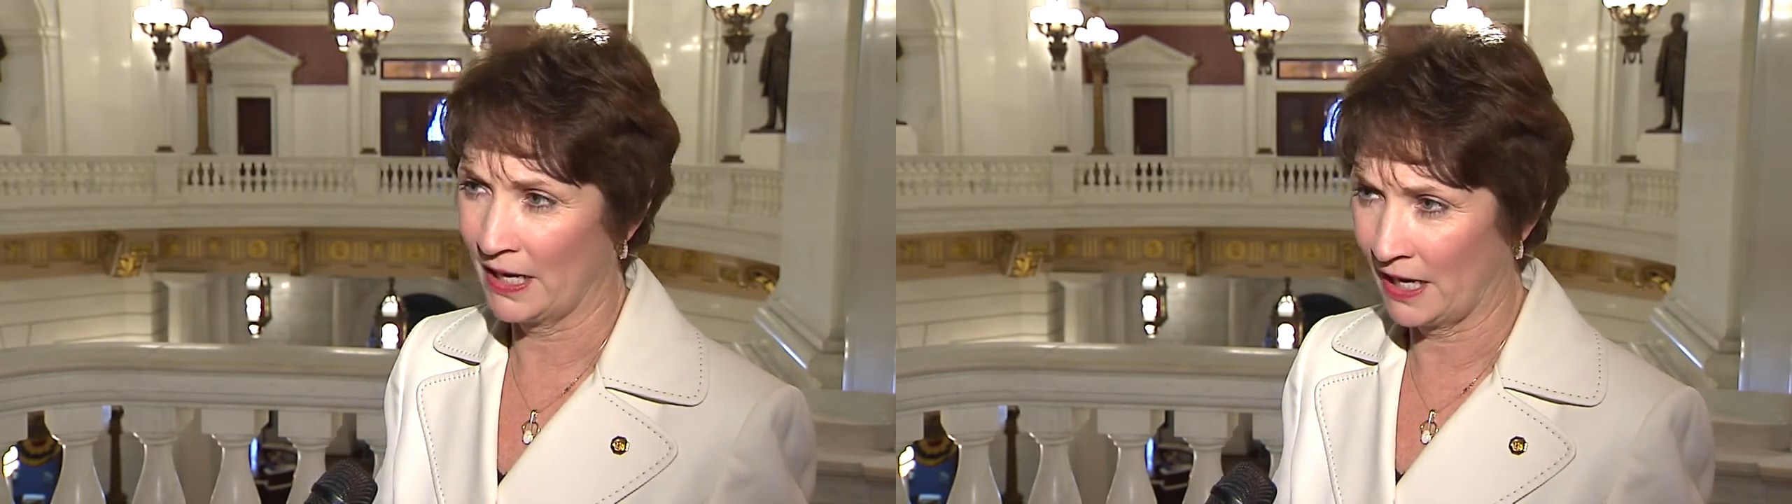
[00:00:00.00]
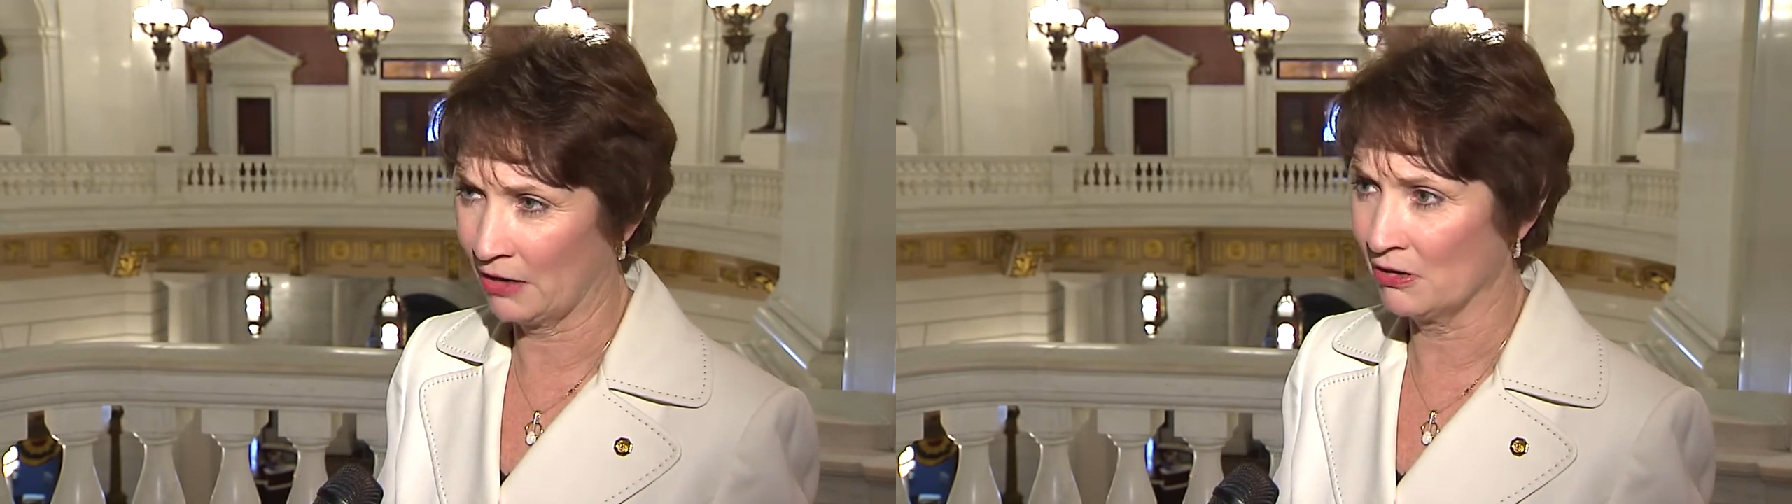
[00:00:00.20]

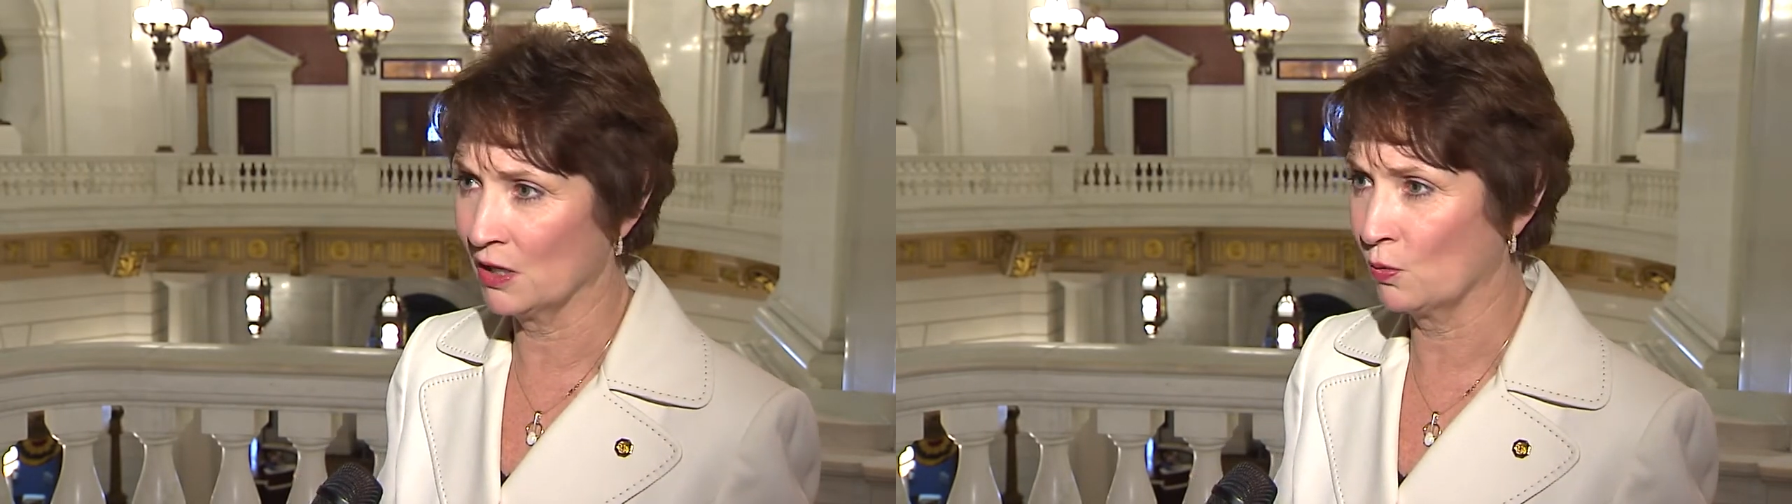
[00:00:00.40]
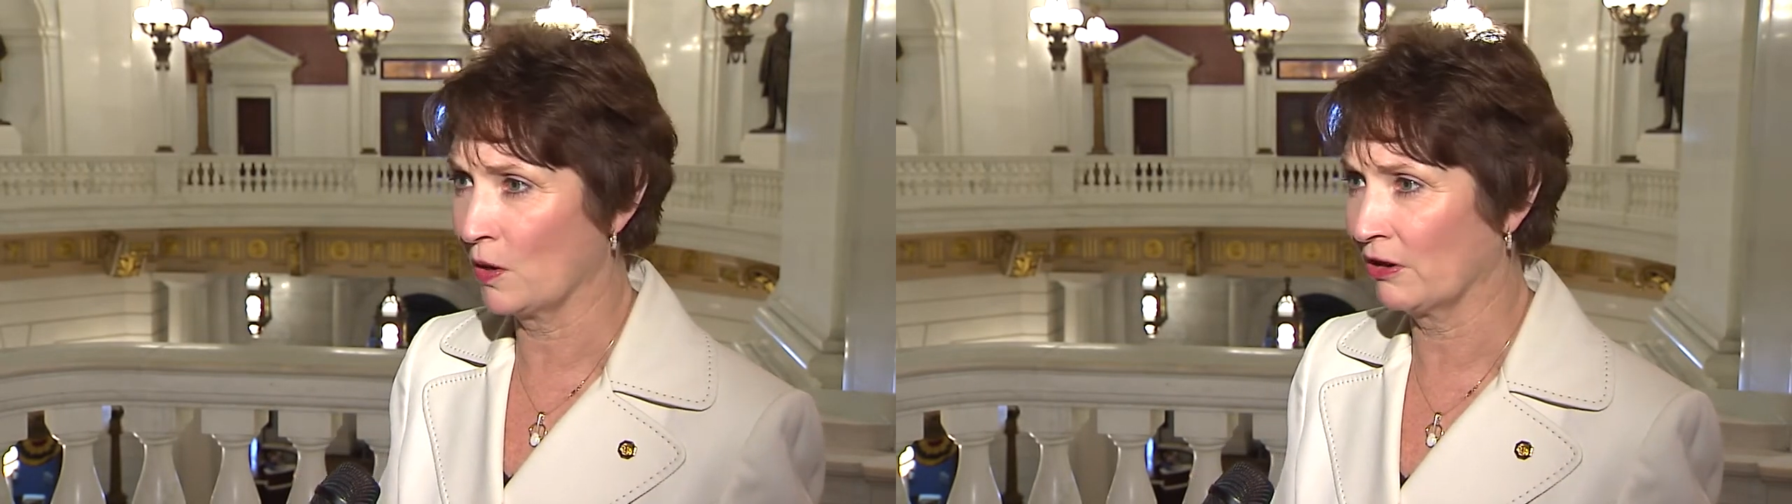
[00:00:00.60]

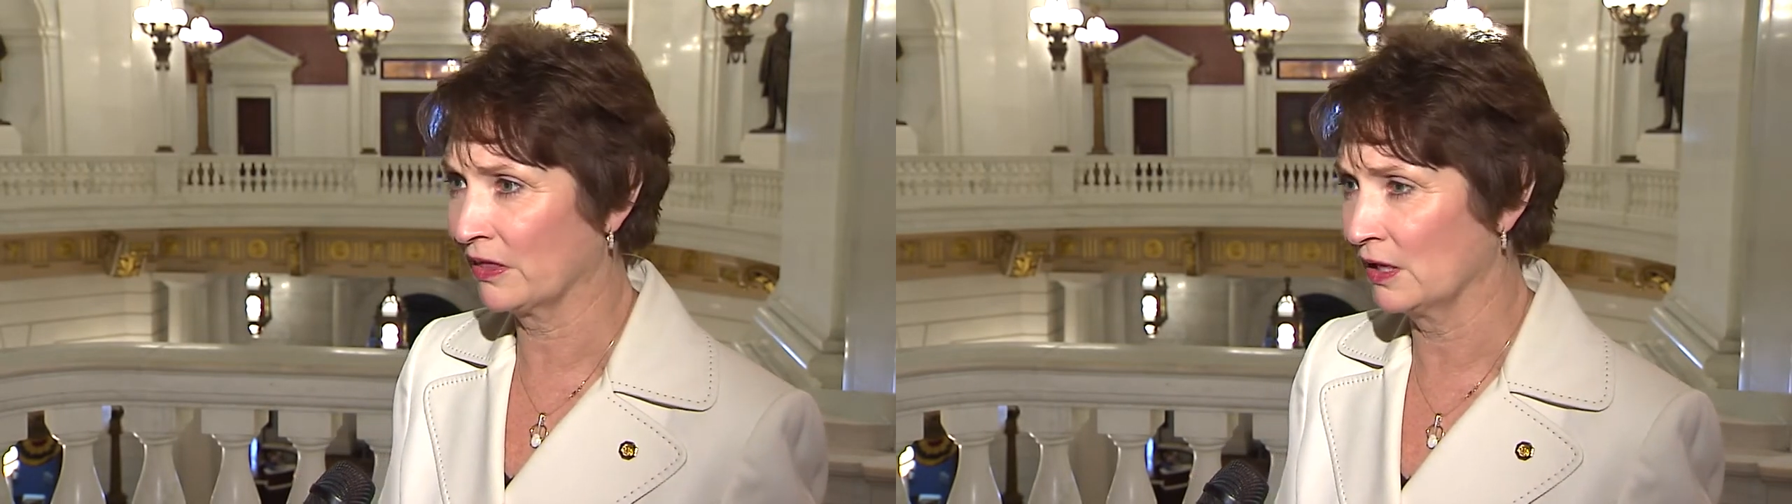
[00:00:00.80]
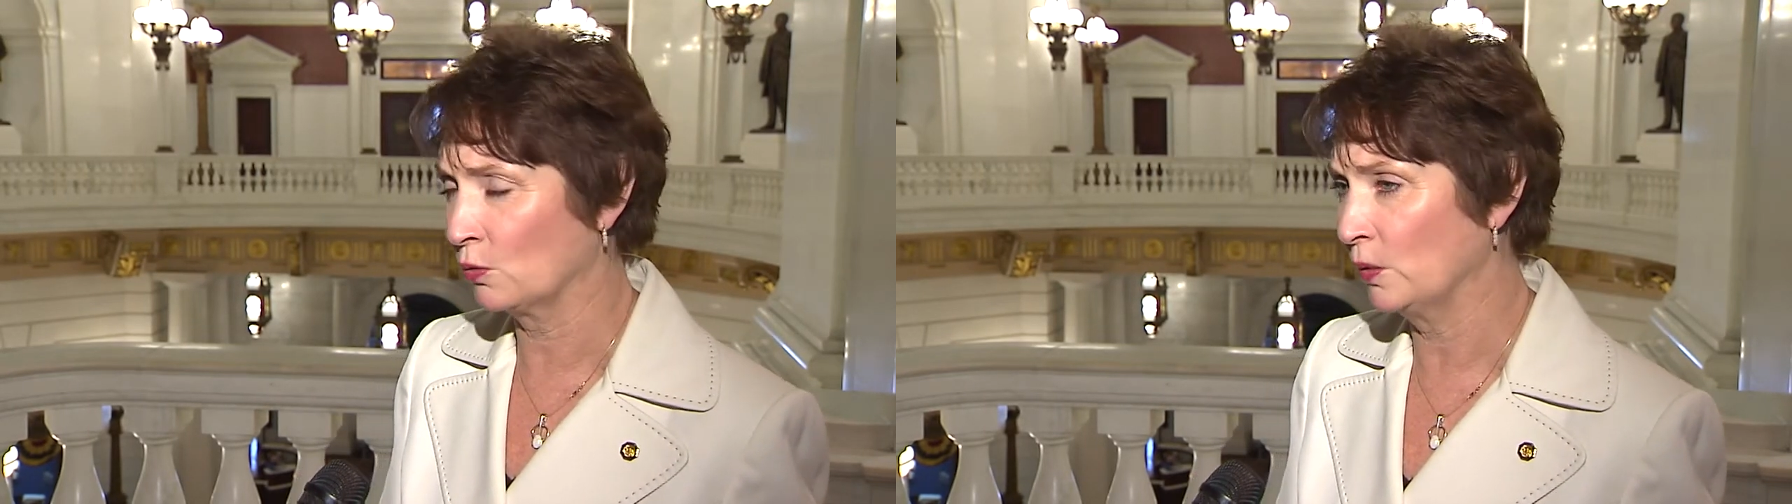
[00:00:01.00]
area where I
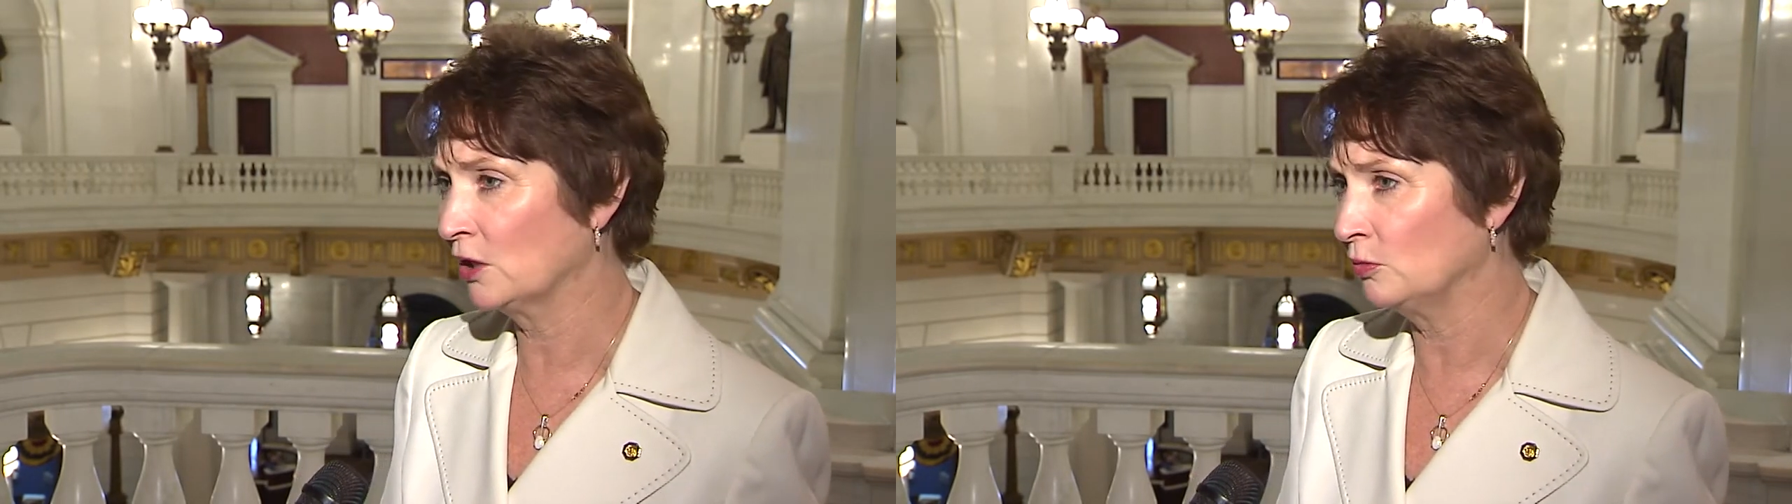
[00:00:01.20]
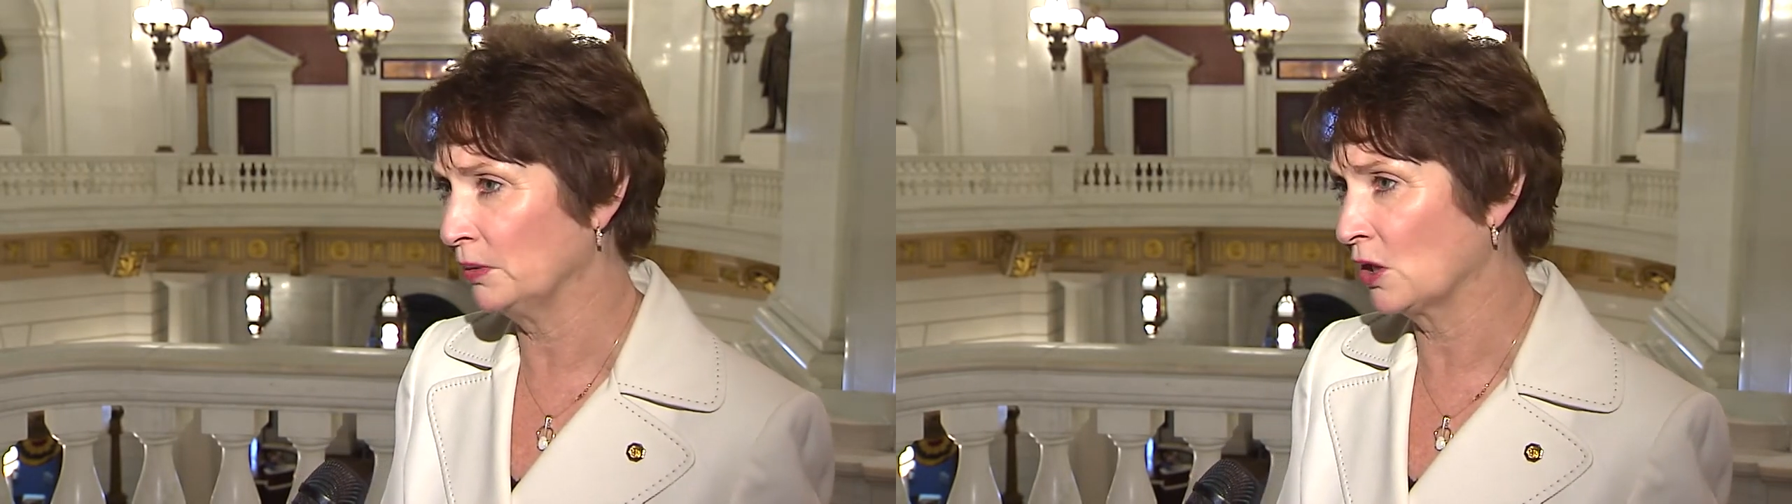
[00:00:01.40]
think we
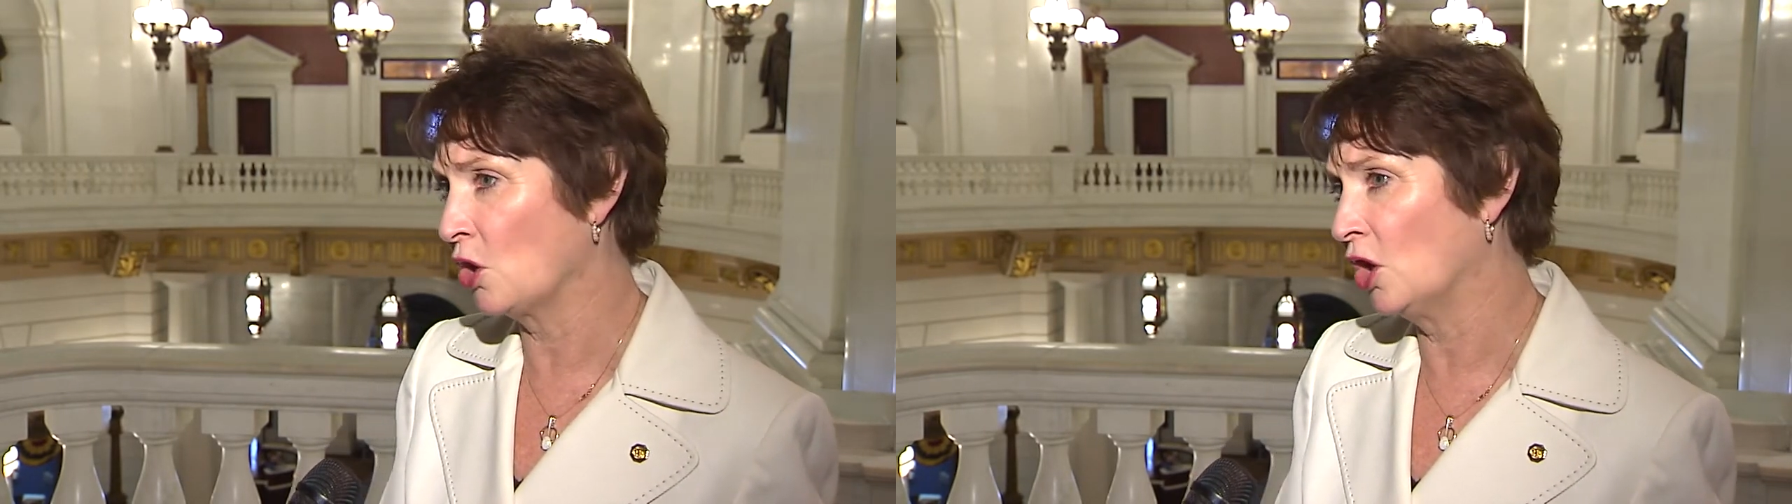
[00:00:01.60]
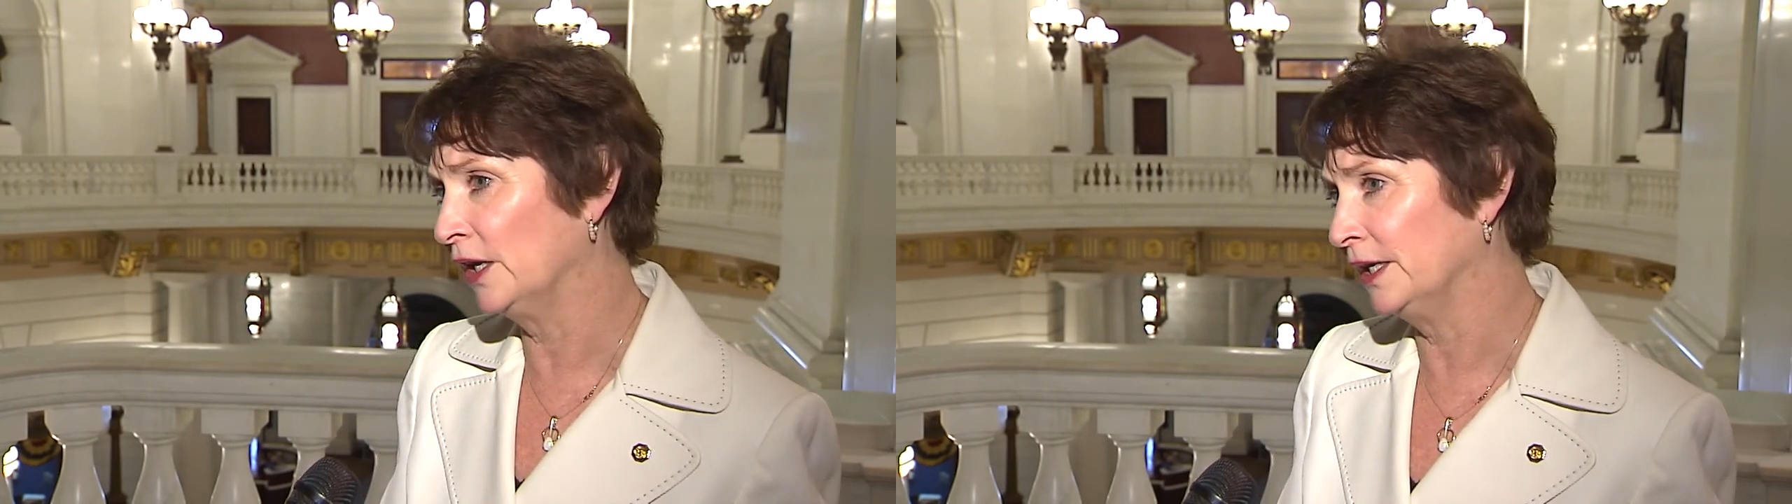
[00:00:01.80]
could be
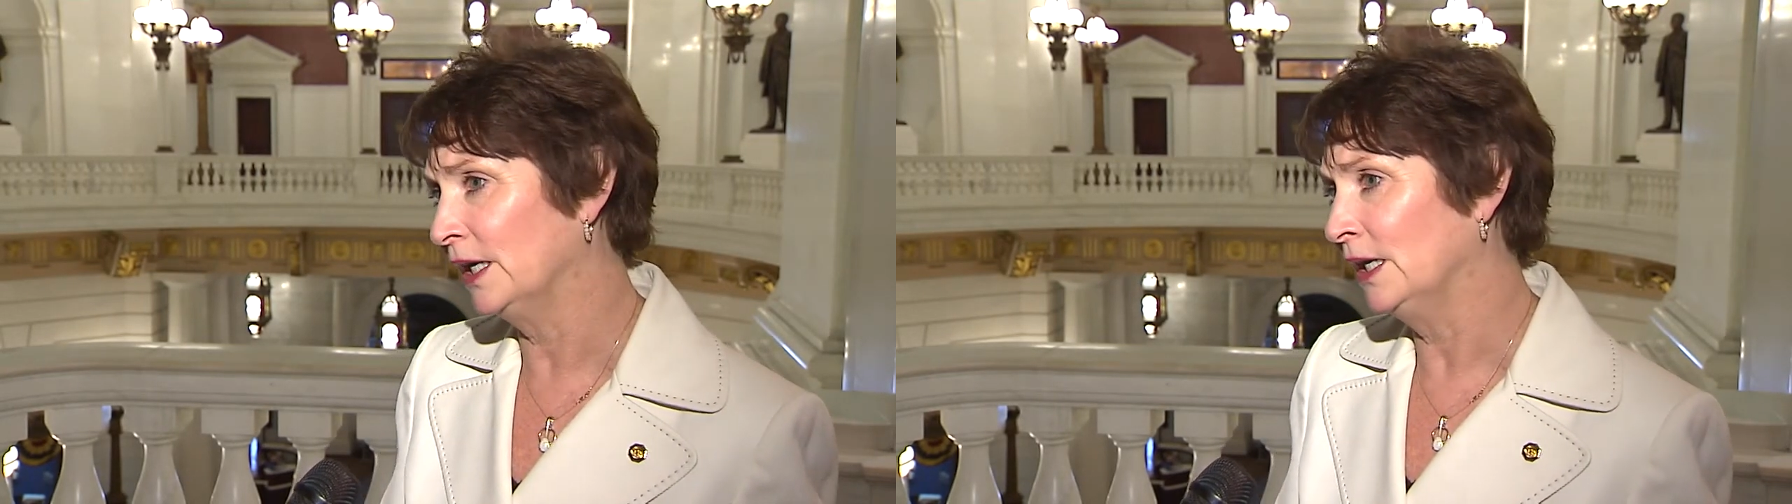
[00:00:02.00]
caught